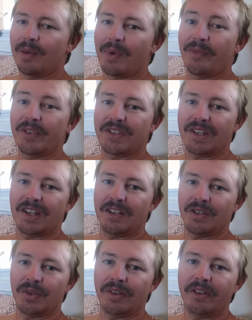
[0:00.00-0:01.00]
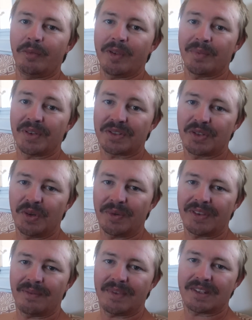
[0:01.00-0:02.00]
I'm obviously going to do a little bit more school
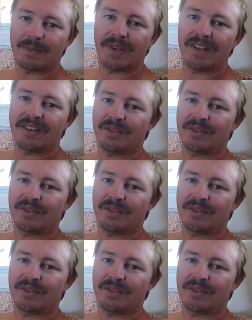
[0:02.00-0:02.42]
with them this week